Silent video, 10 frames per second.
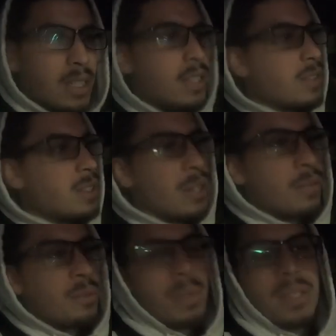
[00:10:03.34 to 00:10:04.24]
of
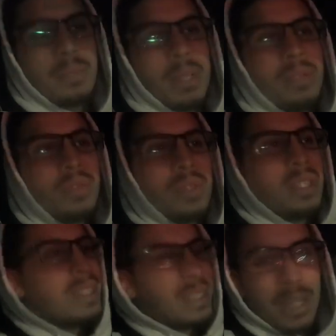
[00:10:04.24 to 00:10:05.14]
itself, make money for
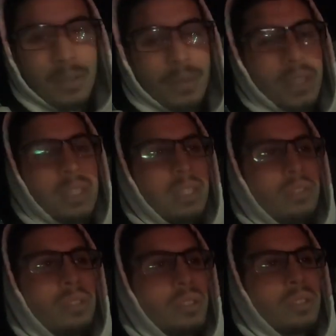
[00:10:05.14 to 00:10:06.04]
itself, and then
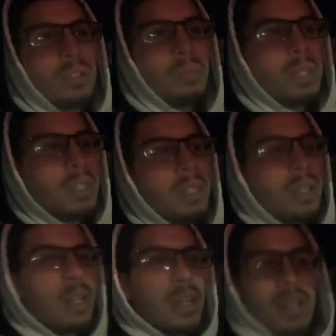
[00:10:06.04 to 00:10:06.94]
you're just gonna be there
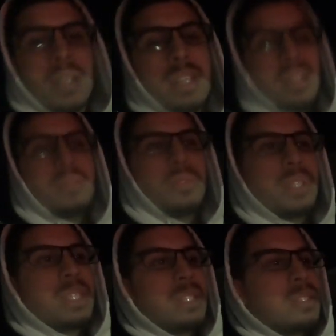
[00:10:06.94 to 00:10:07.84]
and
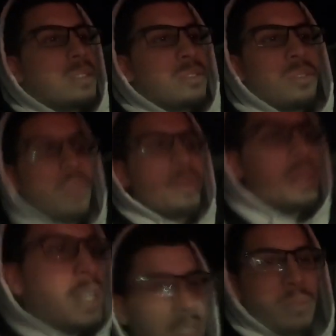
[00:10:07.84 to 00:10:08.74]
freaking go on
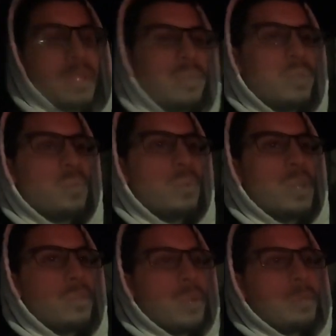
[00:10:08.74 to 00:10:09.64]
vacation whenever you
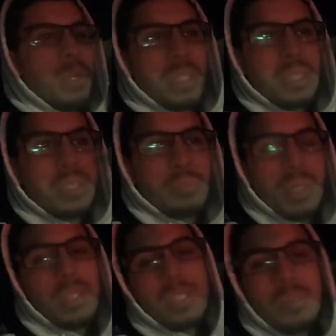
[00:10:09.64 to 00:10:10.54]
want while money's still
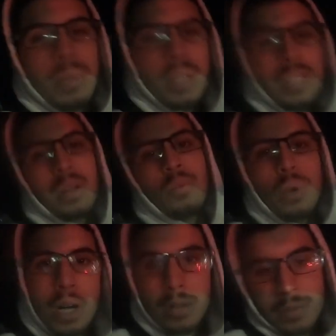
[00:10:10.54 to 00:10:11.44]
building in your bank account
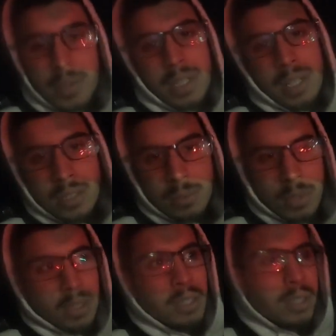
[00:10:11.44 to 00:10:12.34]
while on vacation,
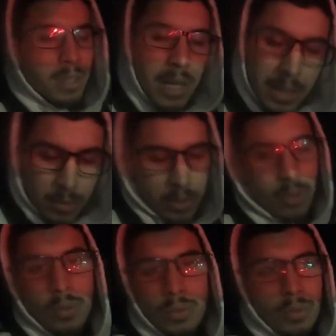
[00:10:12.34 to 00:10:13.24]
man. That's the
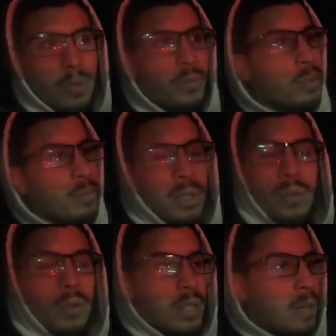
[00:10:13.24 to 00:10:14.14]
goals, the real big
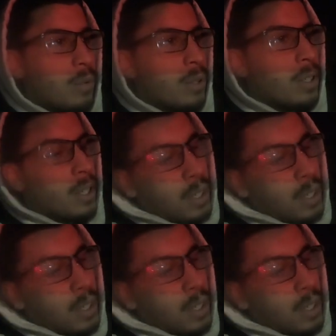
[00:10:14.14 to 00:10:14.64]
goals I want.